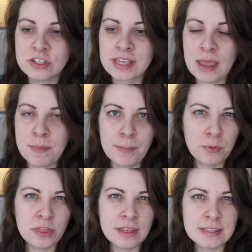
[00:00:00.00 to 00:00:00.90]
of just came up
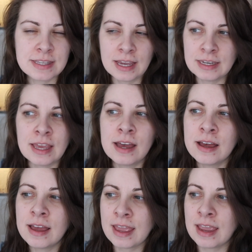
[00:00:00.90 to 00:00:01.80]
with this
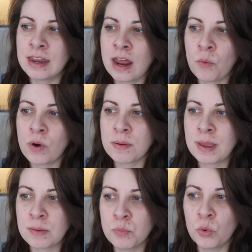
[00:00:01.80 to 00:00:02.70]
idea and I want to
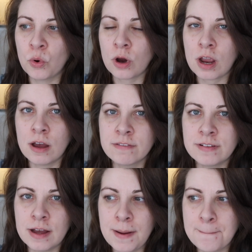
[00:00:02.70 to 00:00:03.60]
make more of
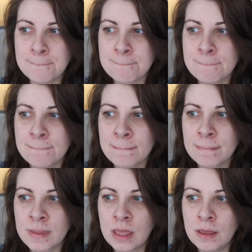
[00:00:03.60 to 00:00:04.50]
a um,
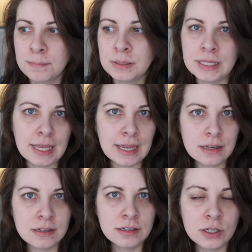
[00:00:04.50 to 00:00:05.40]

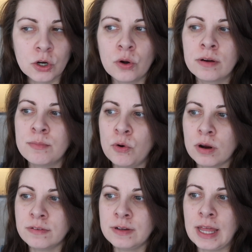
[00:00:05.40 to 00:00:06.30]
plan or
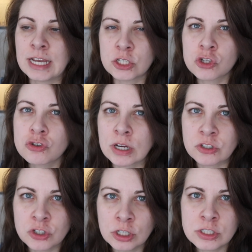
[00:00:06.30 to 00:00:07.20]
more of a, like a
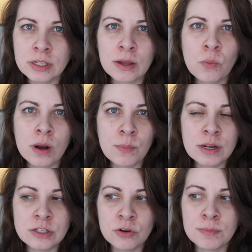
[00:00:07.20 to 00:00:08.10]
structure to like what I want
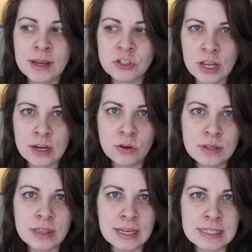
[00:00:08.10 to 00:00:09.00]
to do in my channel
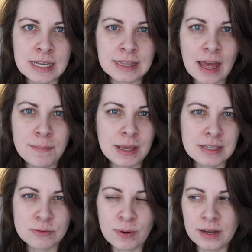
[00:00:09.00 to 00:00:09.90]
and things like that.
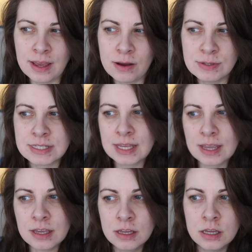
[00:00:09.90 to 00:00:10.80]
Because right now it's
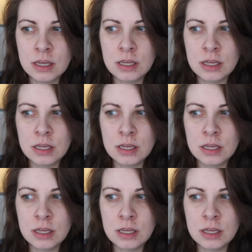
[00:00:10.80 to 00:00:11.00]
like,